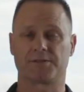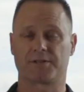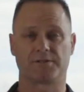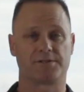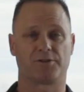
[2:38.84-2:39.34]
is
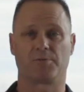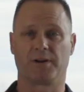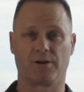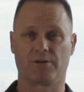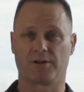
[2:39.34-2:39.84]

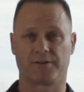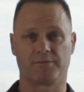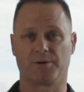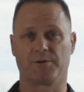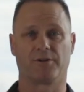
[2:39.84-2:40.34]
considerably longer
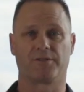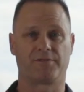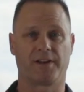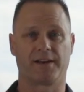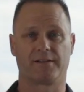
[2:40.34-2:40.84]
than building on the
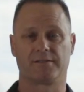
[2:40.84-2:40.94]
flat.